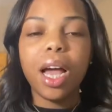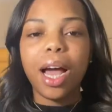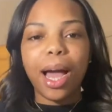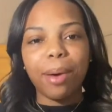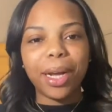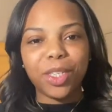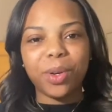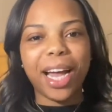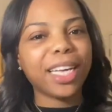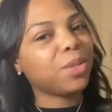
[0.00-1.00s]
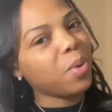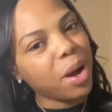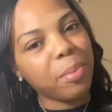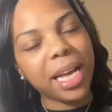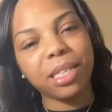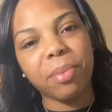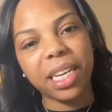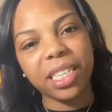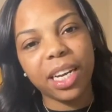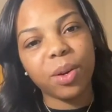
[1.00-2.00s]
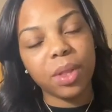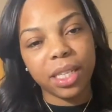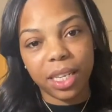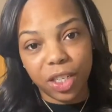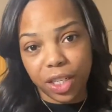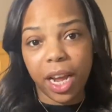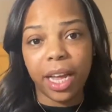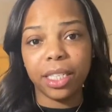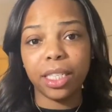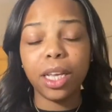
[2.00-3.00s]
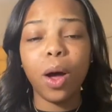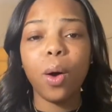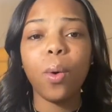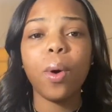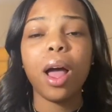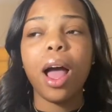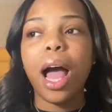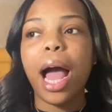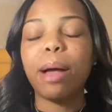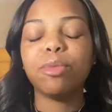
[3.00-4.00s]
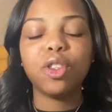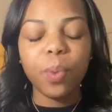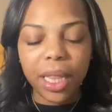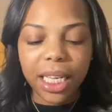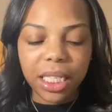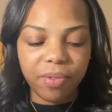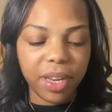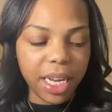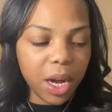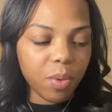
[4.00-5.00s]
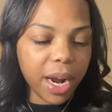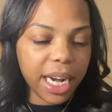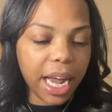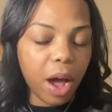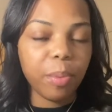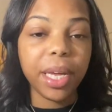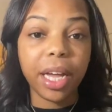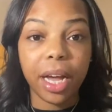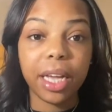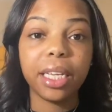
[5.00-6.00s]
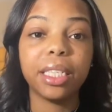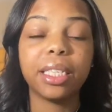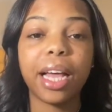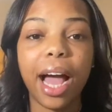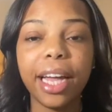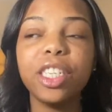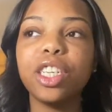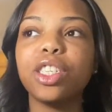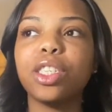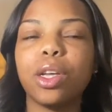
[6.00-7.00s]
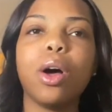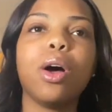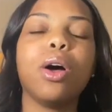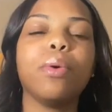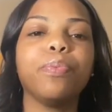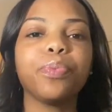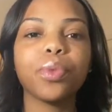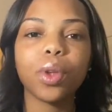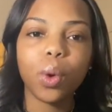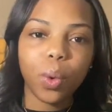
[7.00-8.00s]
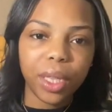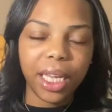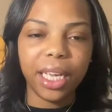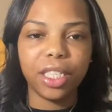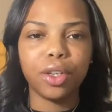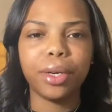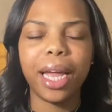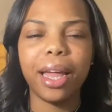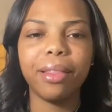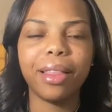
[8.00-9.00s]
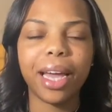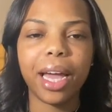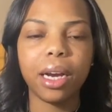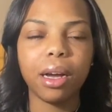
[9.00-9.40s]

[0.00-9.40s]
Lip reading: All right, you guys, welcome back to my channel. This is Shay. So I'm doing this video right now because I just saw on the internet that